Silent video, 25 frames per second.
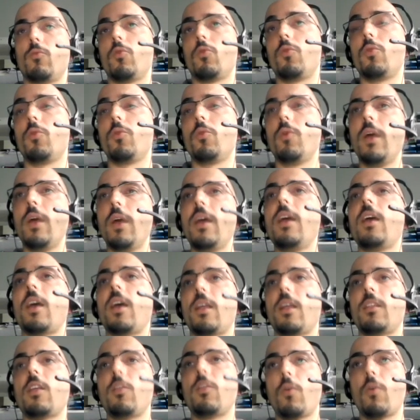do,
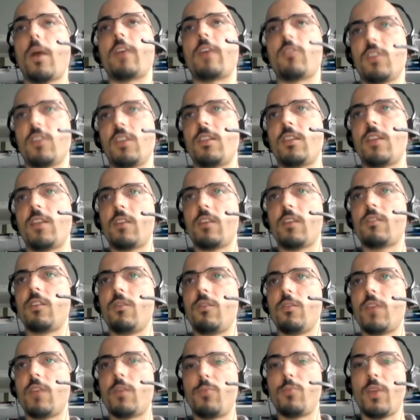and then you actually test
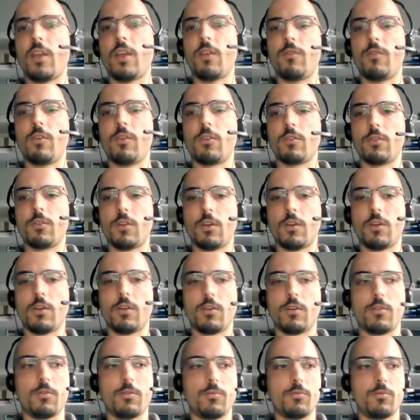if that behavior
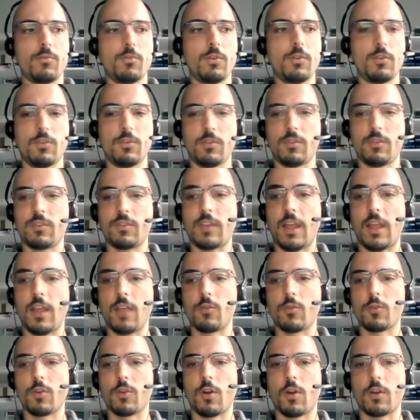
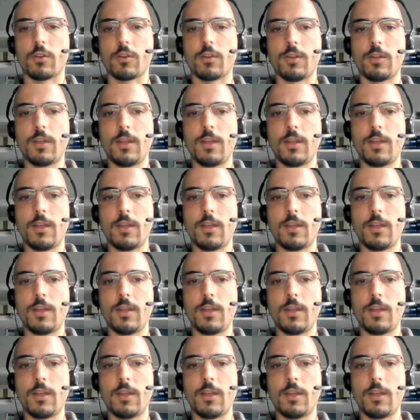stays or not.